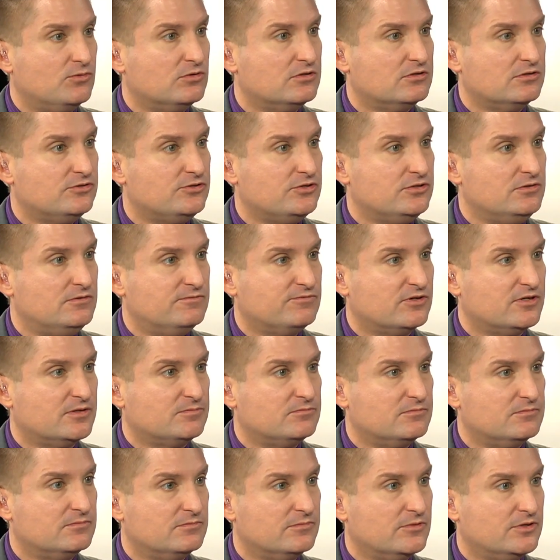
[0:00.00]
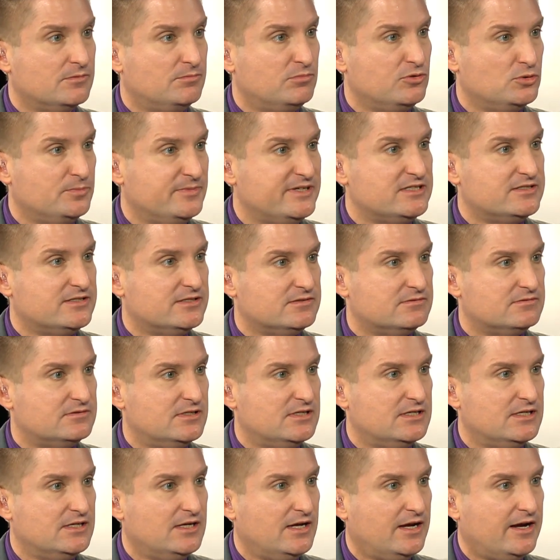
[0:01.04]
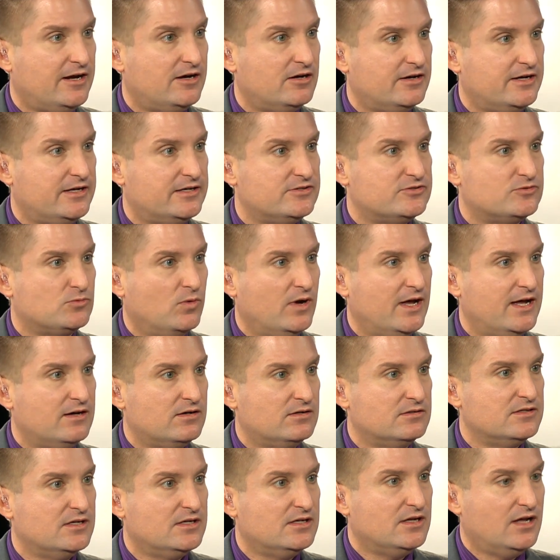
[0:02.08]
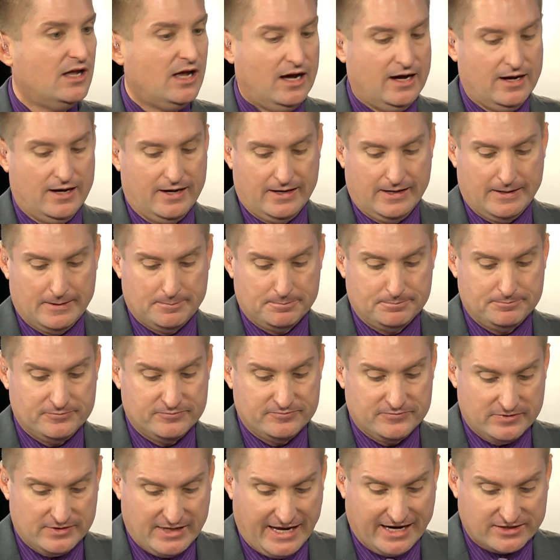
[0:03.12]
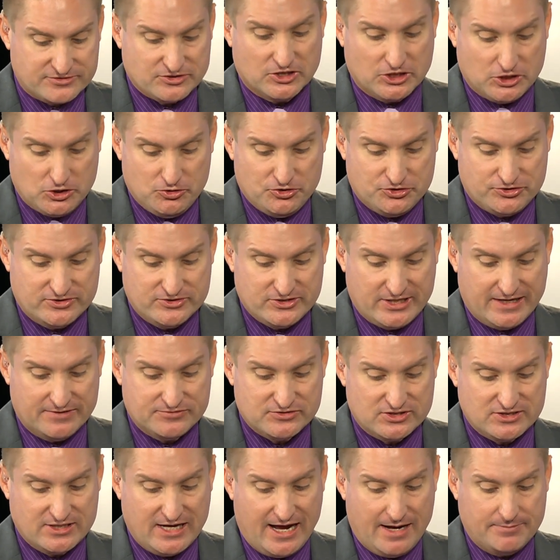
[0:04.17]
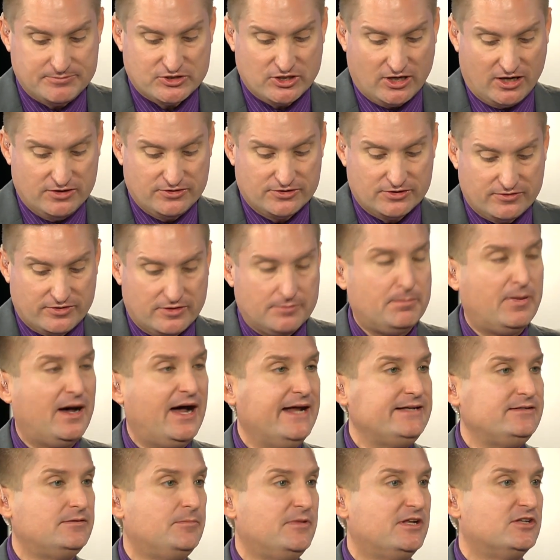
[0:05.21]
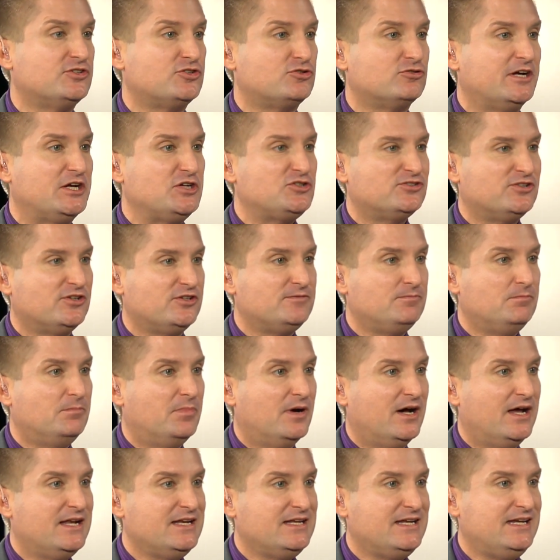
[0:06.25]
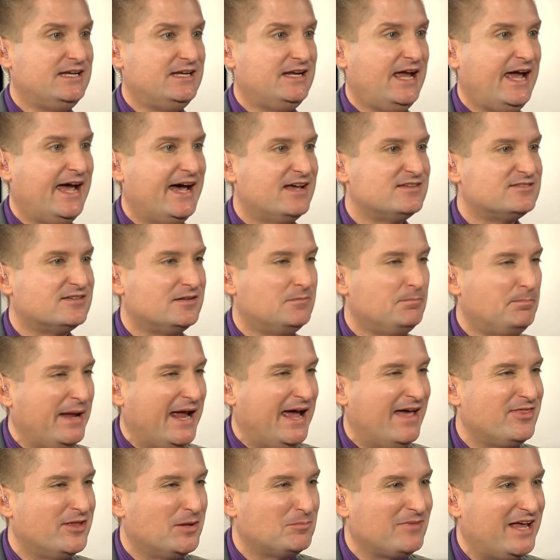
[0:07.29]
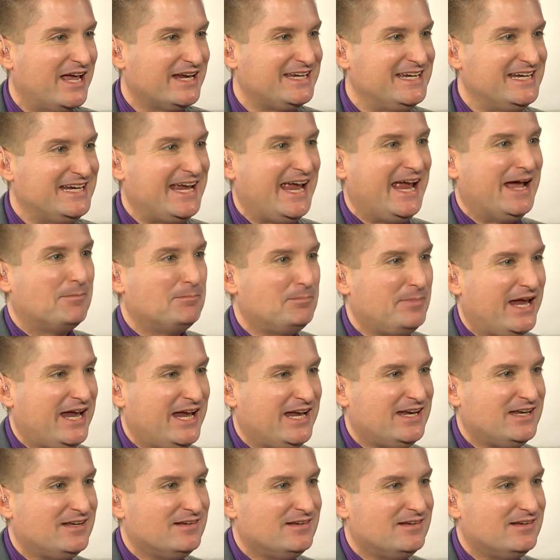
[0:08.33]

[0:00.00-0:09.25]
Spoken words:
or two from the Bloomington area as well, executions have stopped under the Biden administration, but he hasn't banned them like he campaigned.